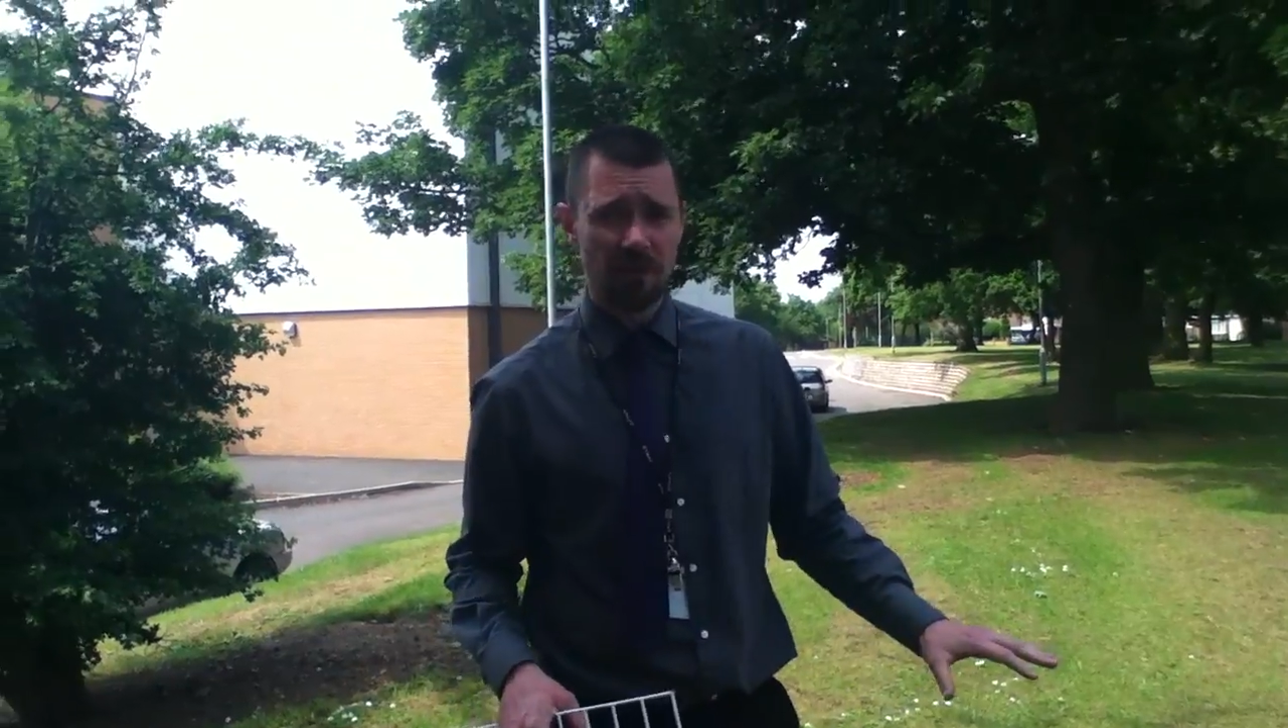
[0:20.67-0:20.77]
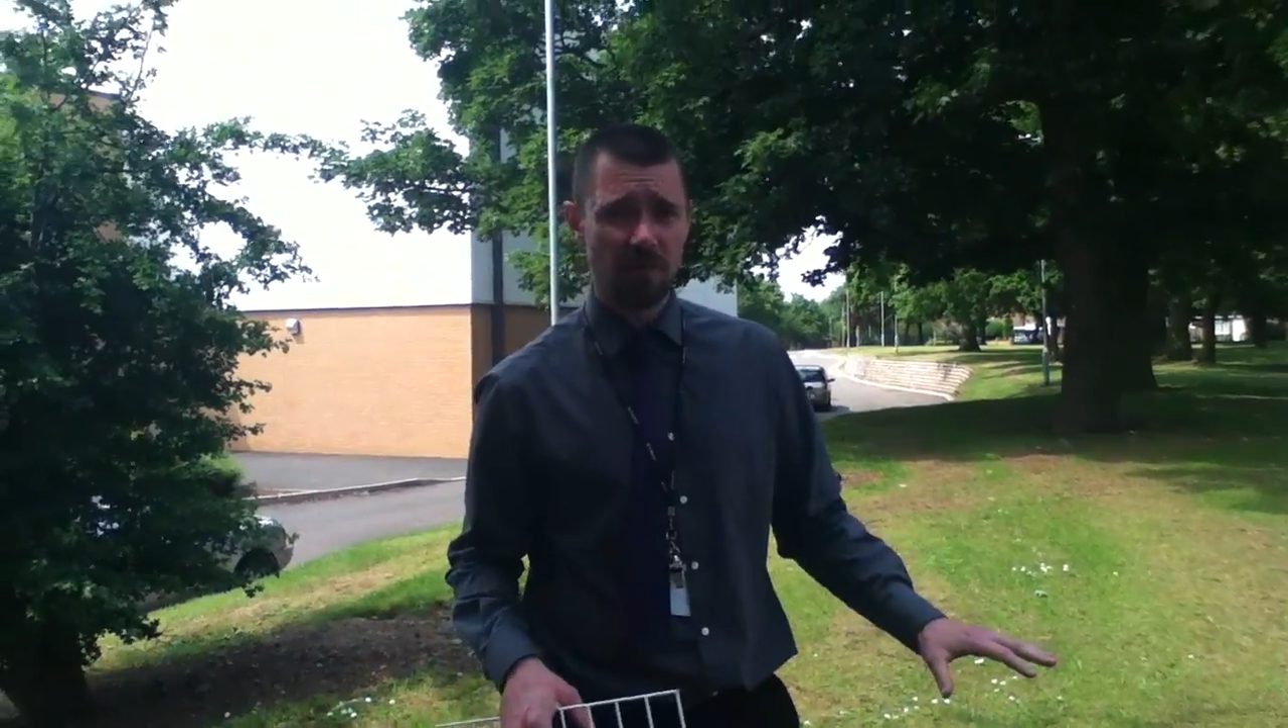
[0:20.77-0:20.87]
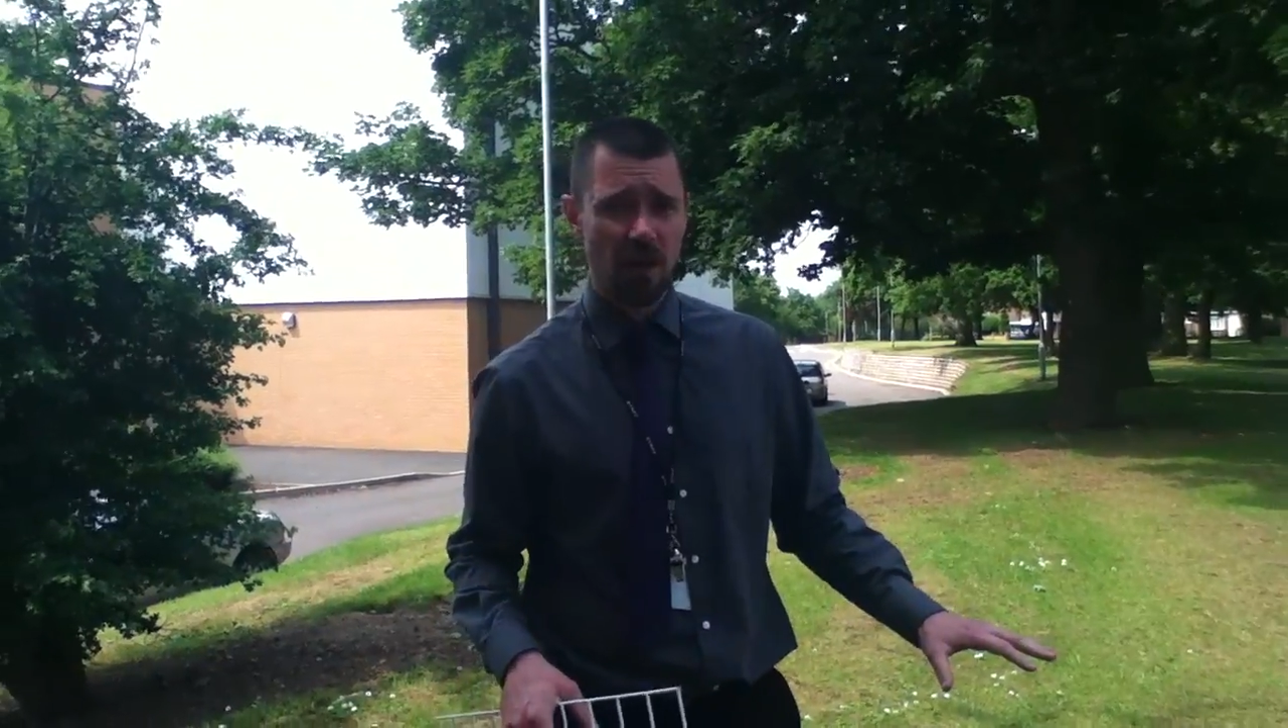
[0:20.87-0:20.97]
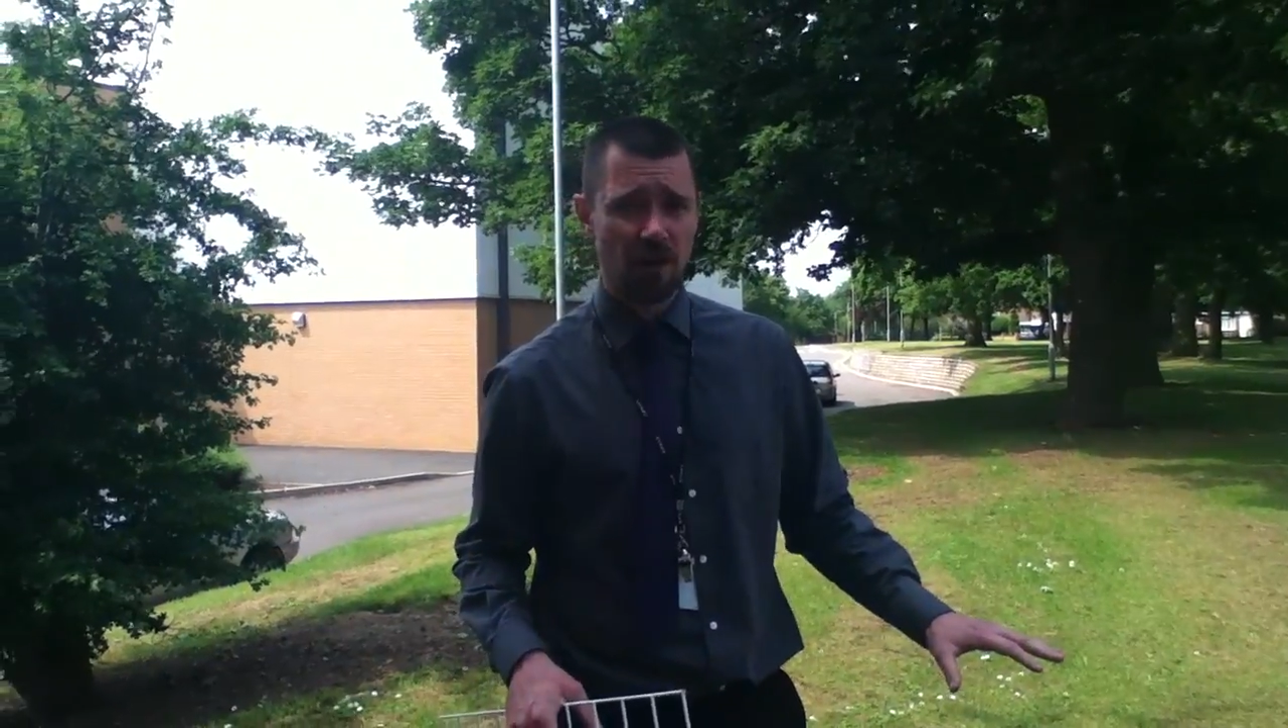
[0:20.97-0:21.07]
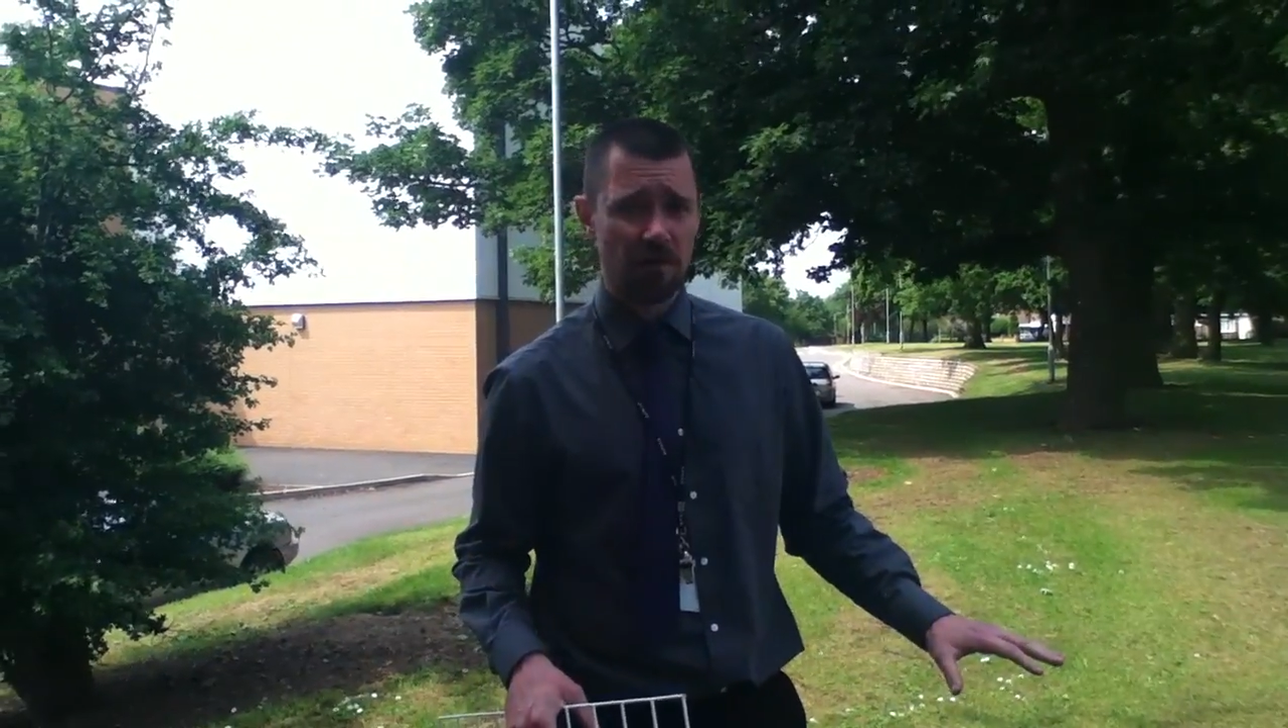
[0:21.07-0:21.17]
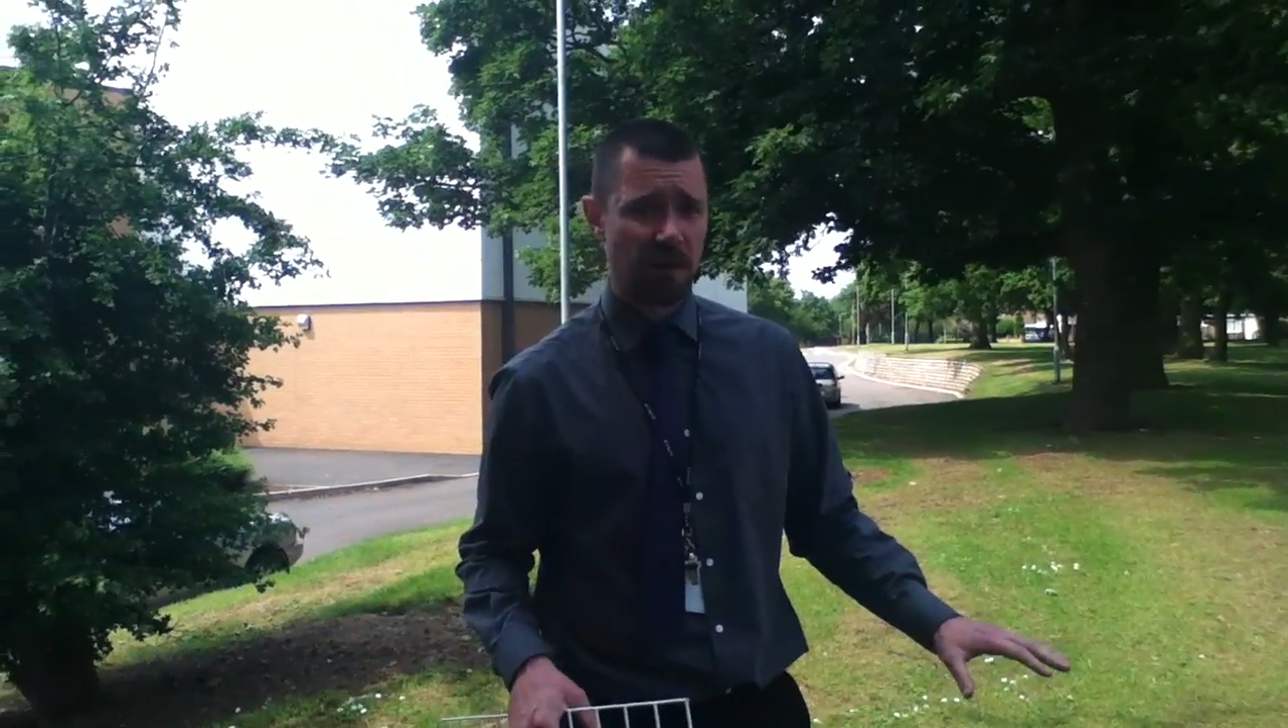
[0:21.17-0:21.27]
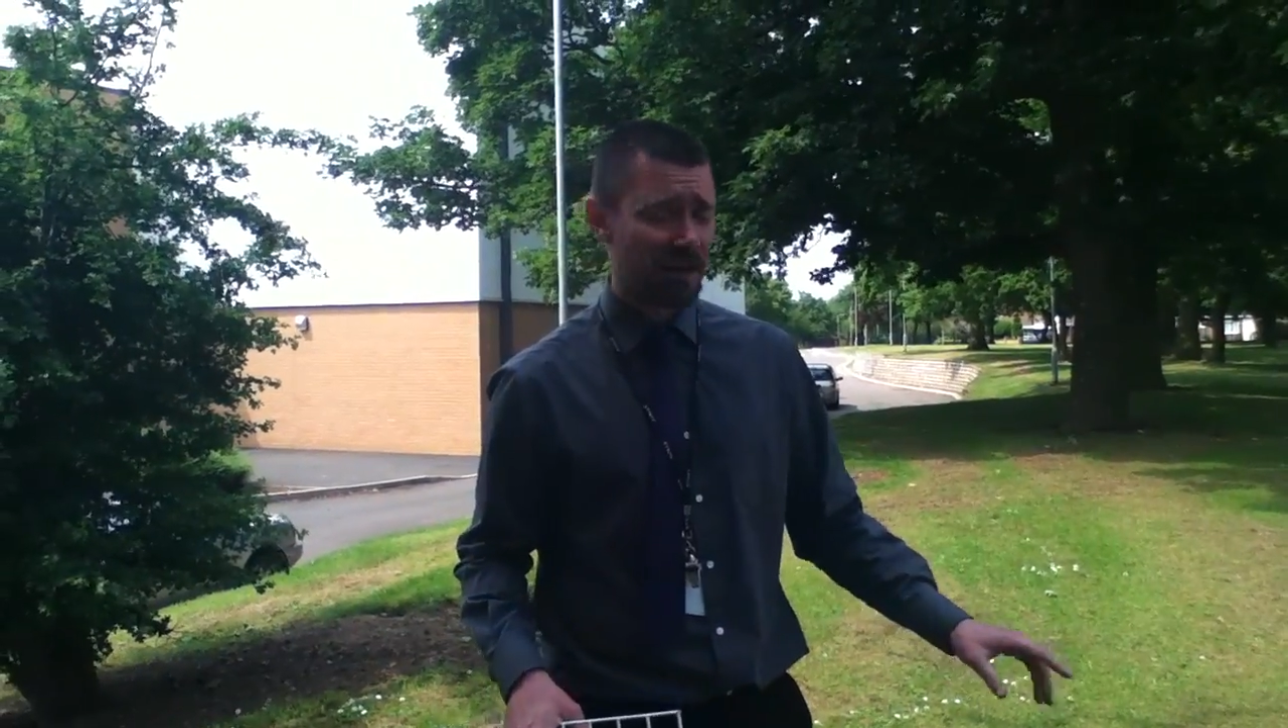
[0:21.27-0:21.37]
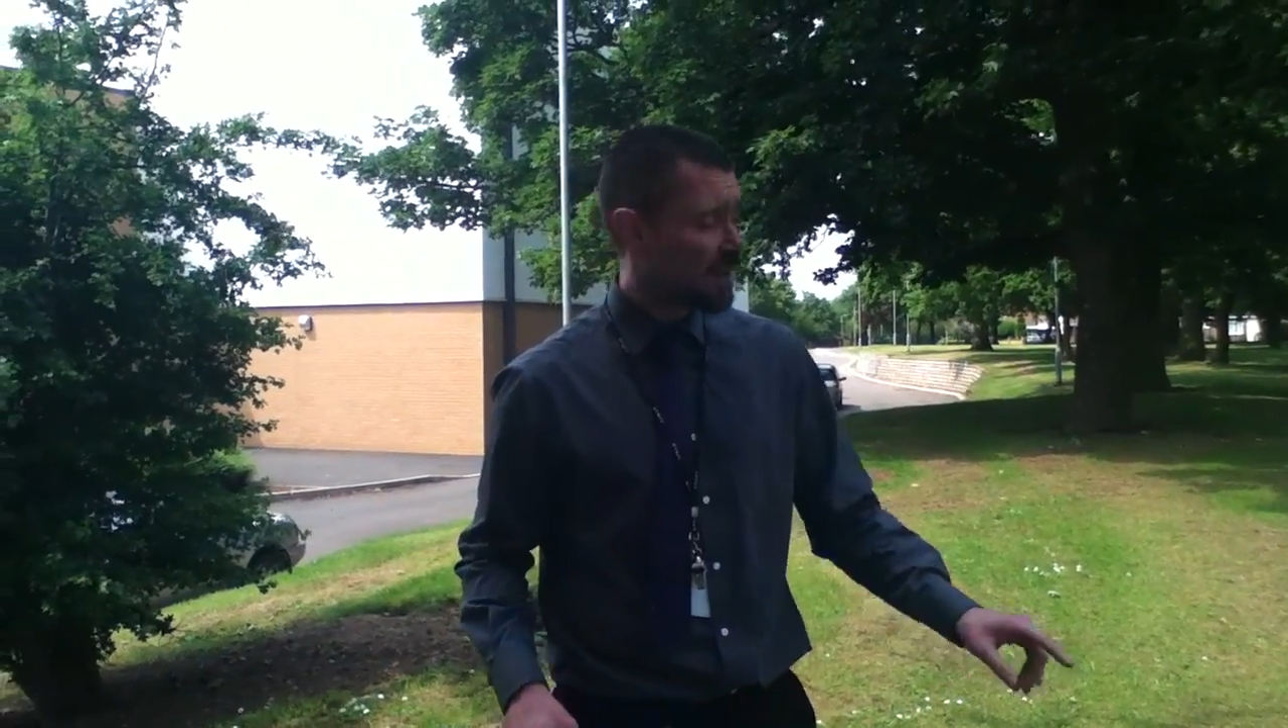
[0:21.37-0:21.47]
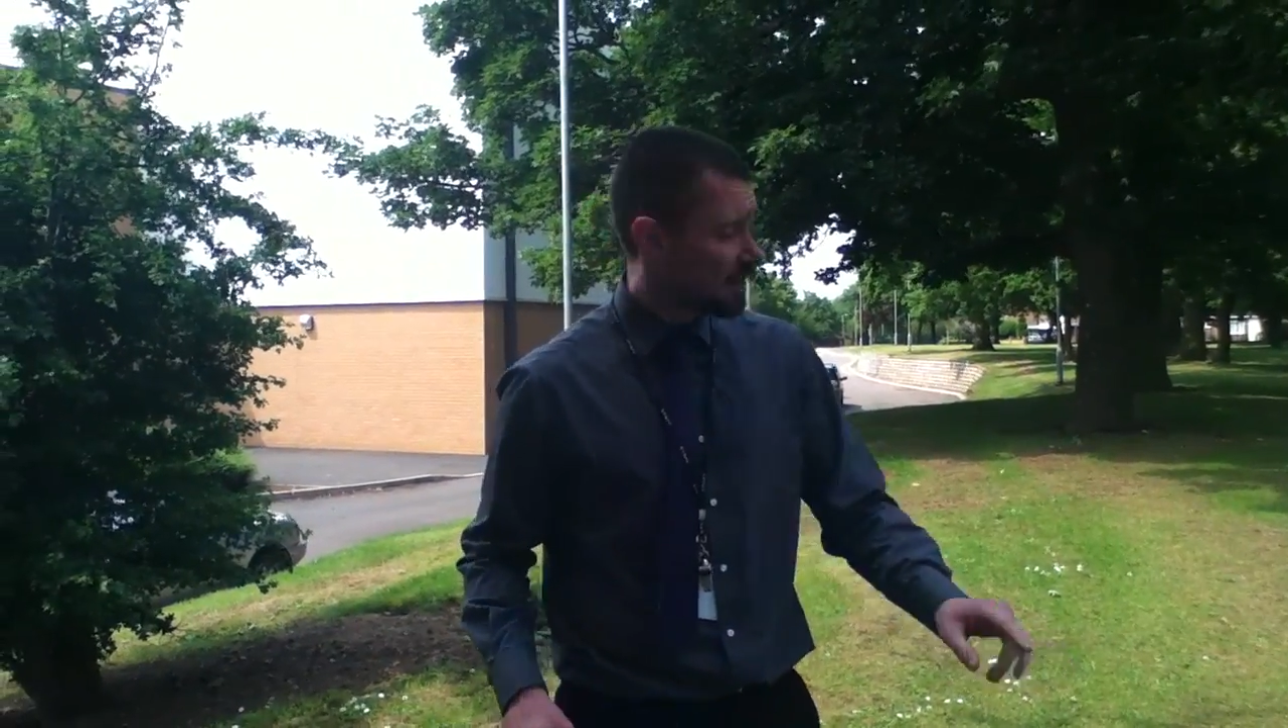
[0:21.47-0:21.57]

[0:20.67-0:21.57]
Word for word: an environment.